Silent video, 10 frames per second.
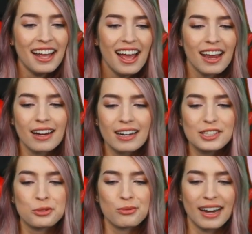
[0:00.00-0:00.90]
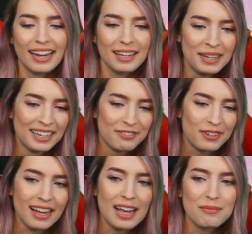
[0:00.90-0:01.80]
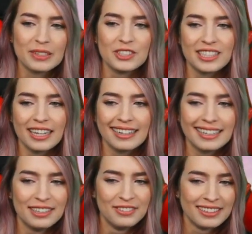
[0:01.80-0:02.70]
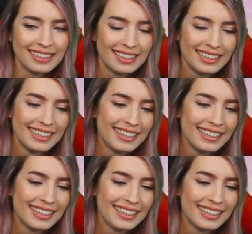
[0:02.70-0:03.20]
You're gonna drag me to victory. I appreciate it. The